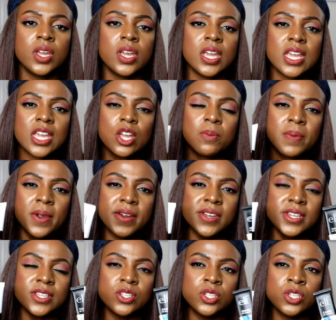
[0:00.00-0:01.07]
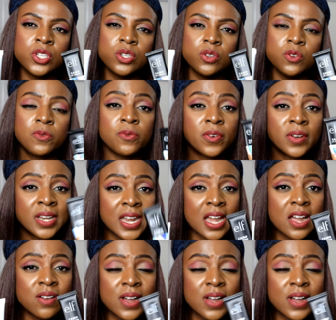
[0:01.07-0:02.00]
And comparing this to, for now,